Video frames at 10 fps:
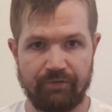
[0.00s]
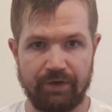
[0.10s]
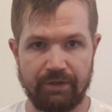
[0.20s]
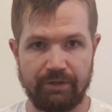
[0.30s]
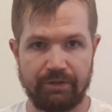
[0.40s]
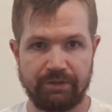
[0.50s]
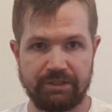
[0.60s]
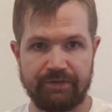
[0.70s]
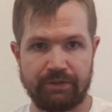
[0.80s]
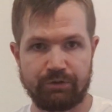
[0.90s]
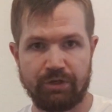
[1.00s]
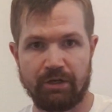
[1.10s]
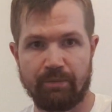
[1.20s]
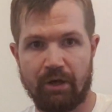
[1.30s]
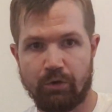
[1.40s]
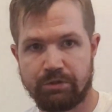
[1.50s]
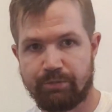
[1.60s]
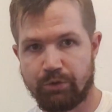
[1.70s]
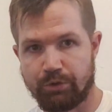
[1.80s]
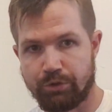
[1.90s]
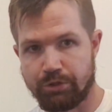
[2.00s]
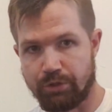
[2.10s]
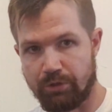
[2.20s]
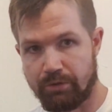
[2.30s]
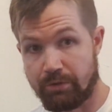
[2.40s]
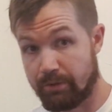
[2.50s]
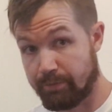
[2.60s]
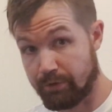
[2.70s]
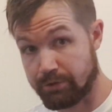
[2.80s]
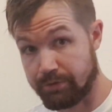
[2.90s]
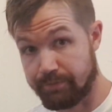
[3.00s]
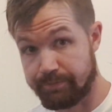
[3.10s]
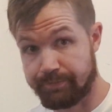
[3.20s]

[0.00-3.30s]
finally, let's get to try Brauhaus Budenschuster. Prost.